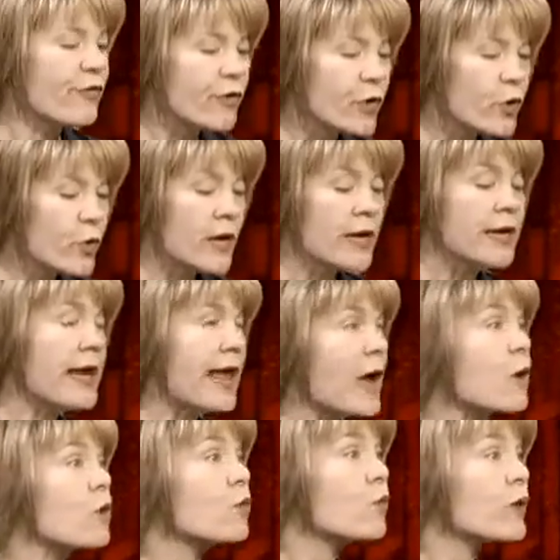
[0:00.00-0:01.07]
through,
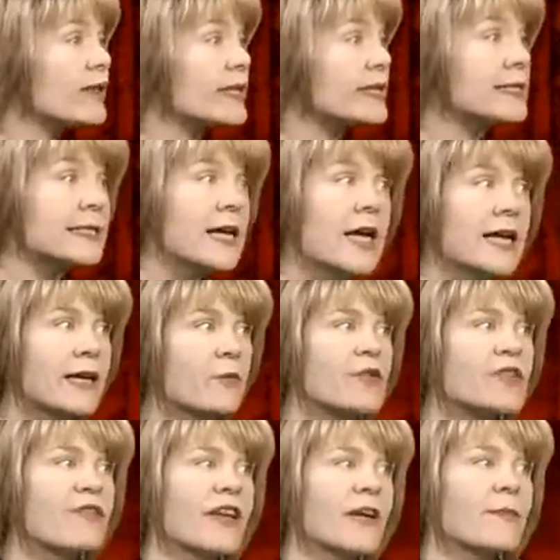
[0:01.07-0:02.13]
now, Willie Sutton
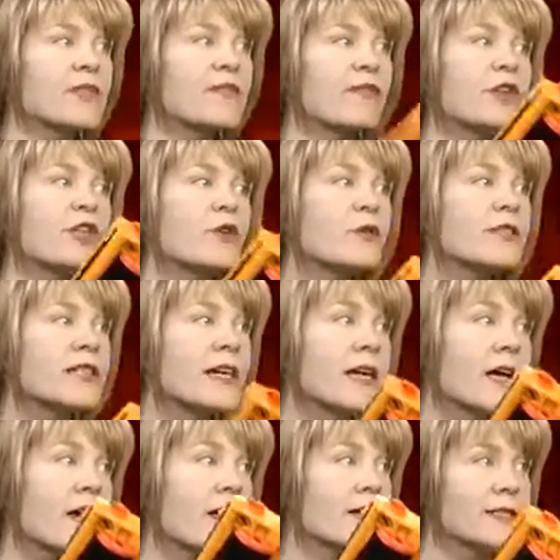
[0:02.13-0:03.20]
was famous for using
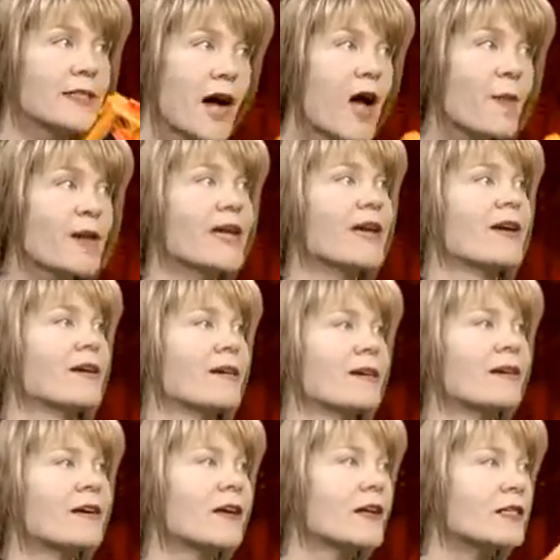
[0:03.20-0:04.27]
a Tommy
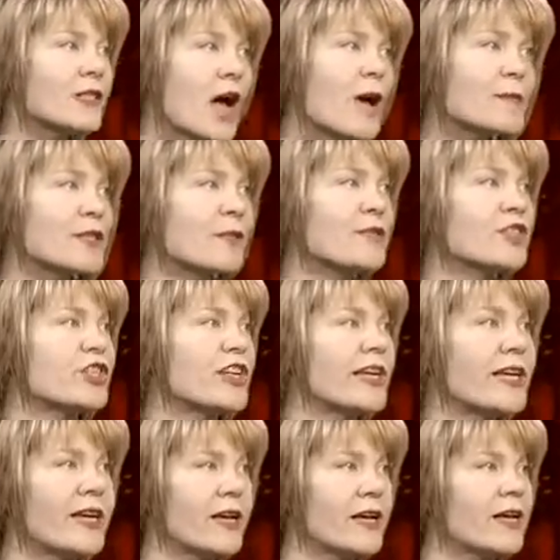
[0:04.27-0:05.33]
gun, a Thompson
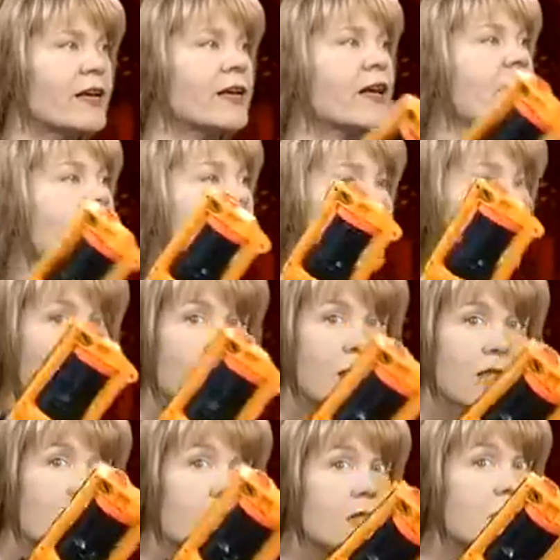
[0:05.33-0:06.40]
machine gun.
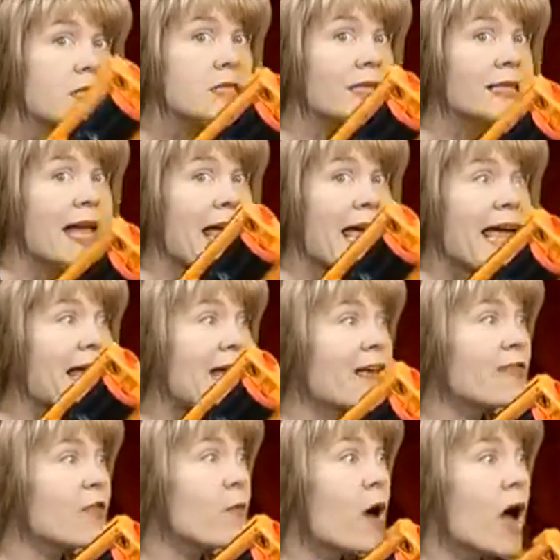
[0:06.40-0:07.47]
Today,
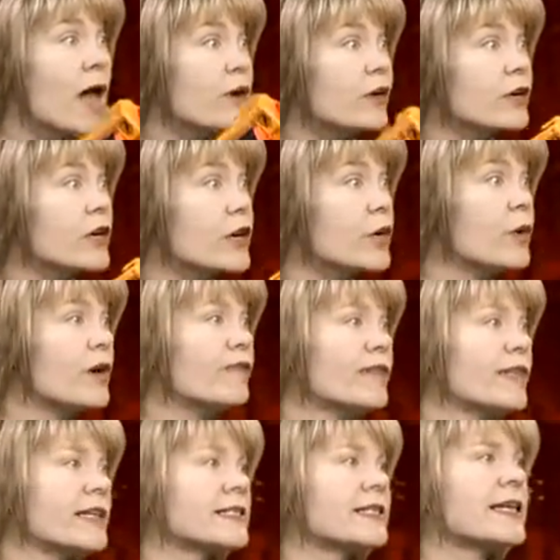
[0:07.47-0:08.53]
the modern
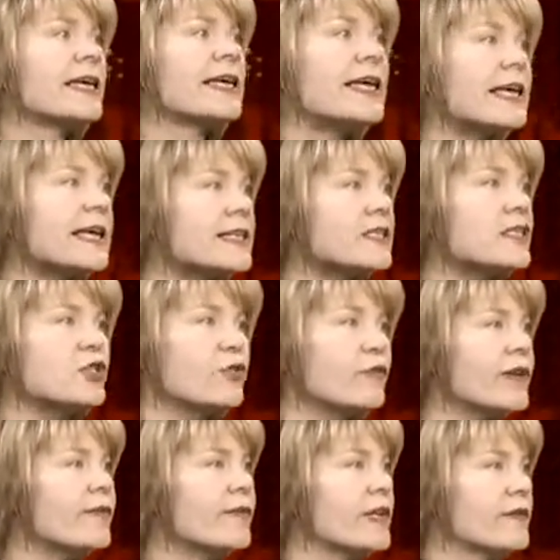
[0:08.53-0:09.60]
equivalent is
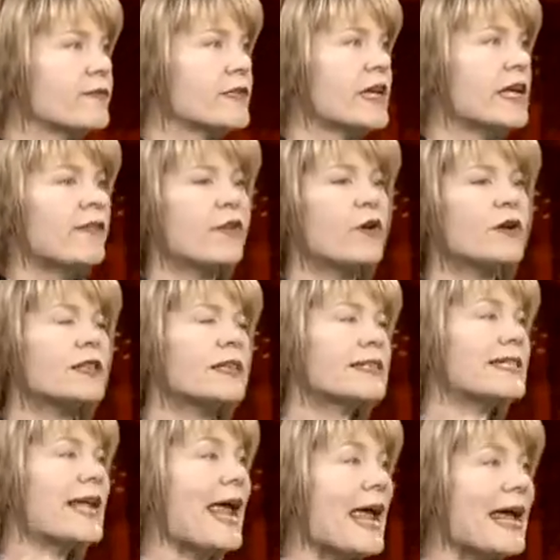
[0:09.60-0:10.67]
derivatives. There are at
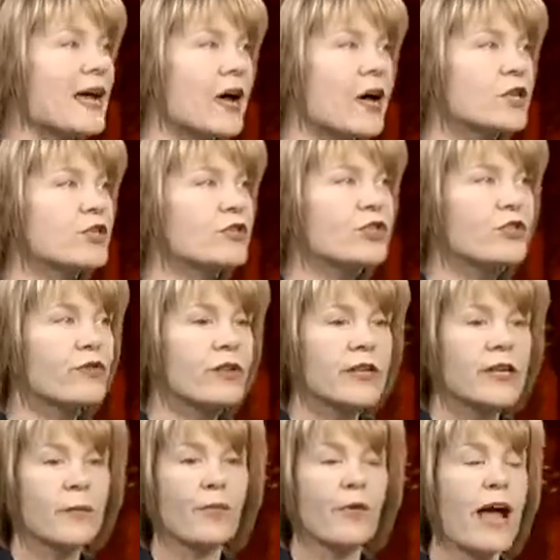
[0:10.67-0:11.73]
least 800
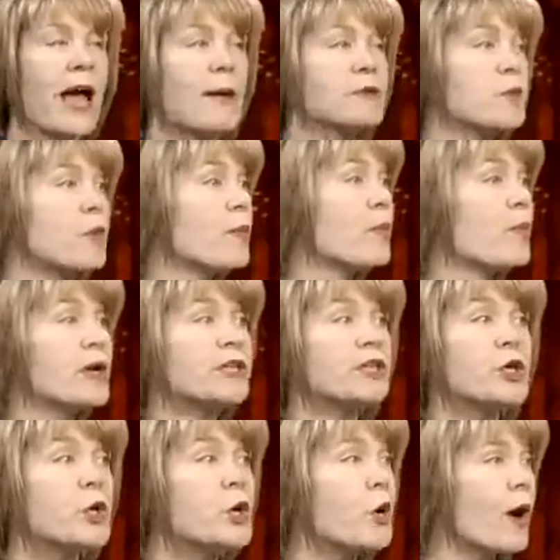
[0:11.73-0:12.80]
trillion, perhaps
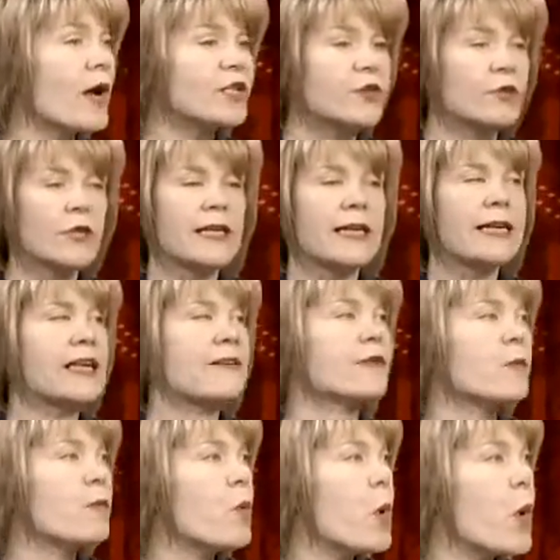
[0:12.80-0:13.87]
1.2 quadrillion,
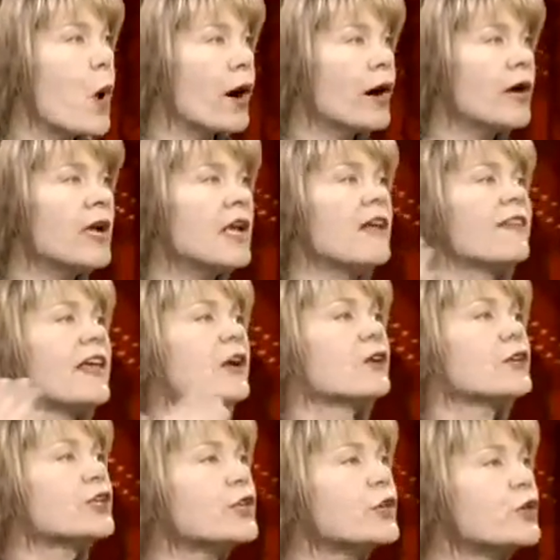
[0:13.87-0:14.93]
even more, that are
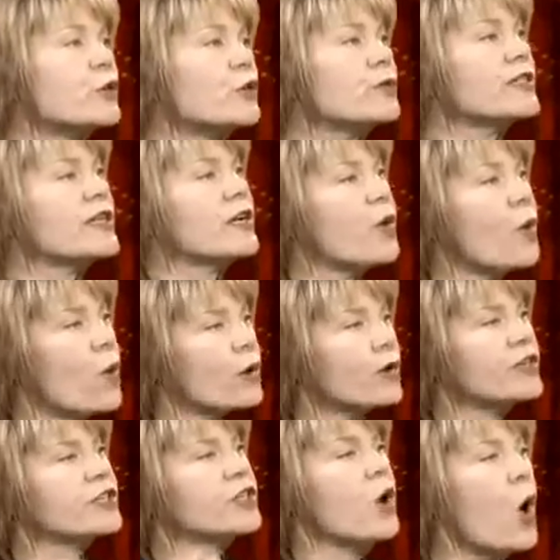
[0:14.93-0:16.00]
used in
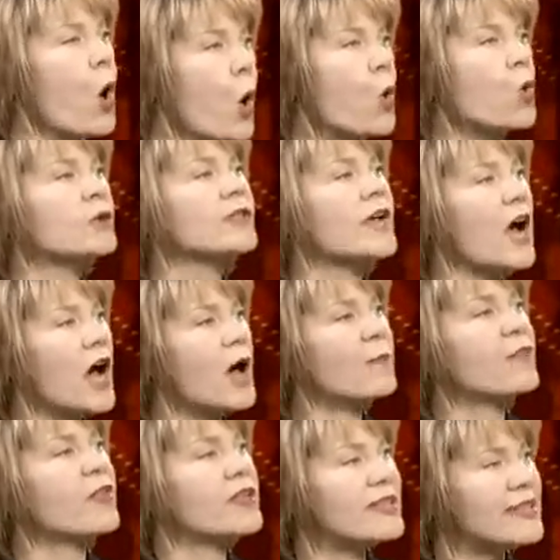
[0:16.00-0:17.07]
order to hold
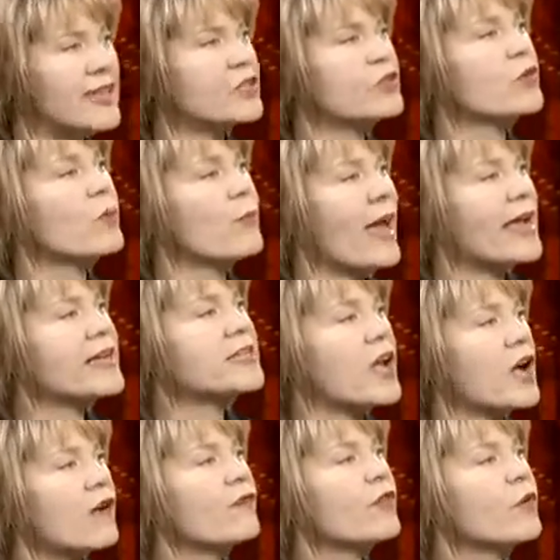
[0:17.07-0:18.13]
up the central banks
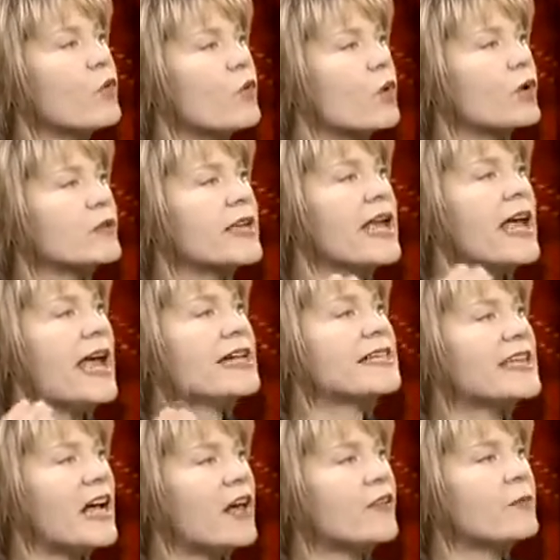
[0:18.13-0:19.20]
of the world and
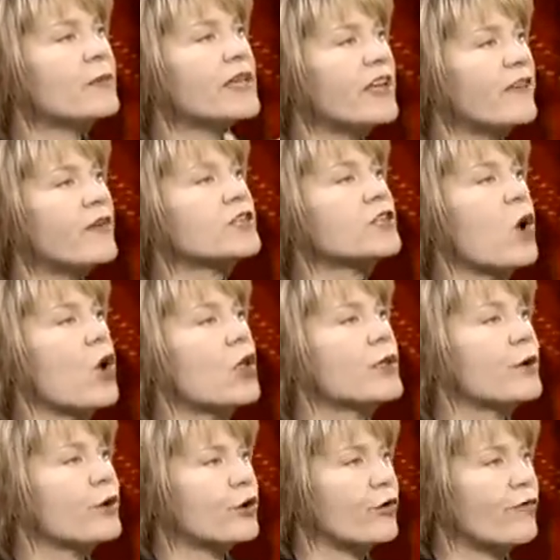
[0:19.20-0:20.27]
tell them, give us all
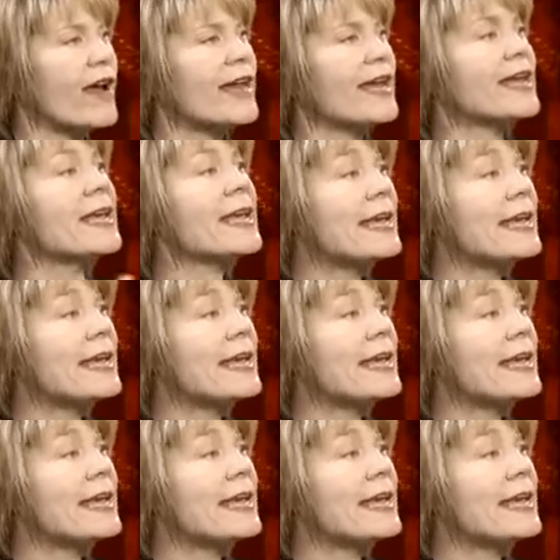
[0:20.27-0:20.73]
your credit